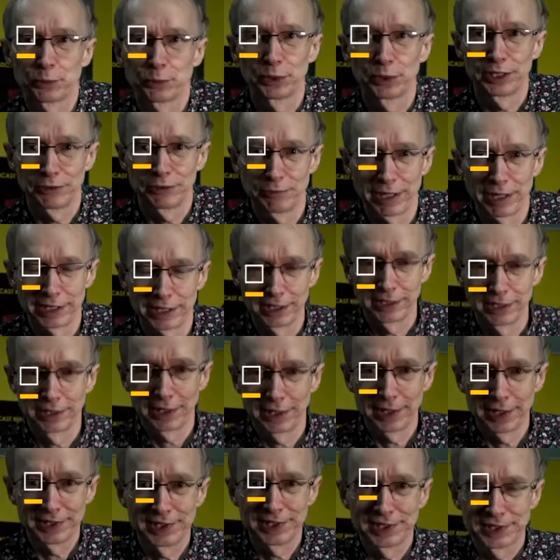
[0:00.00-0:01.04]
what it
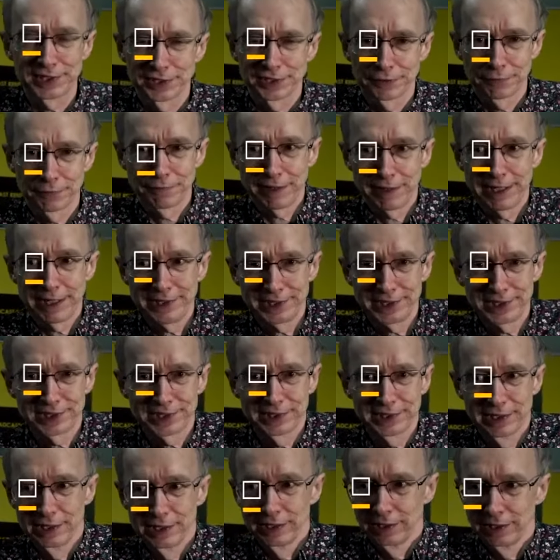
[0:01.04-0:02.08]
recognizes as a
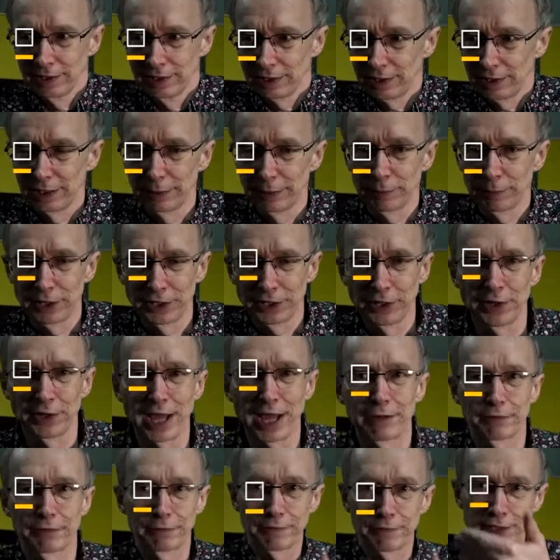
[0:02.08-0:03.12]
face. I don't
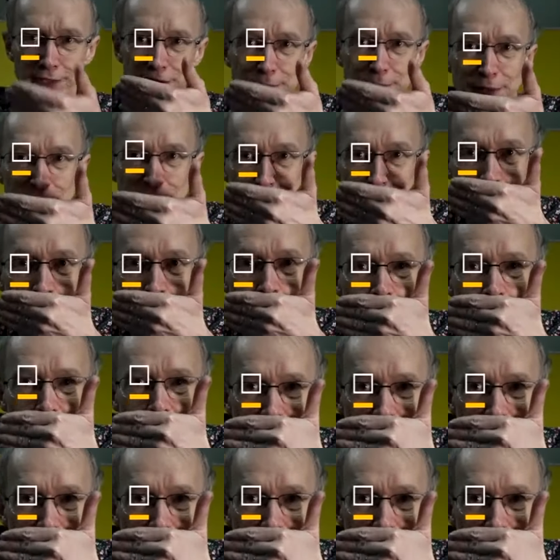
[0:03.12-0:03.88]
have a face mask, but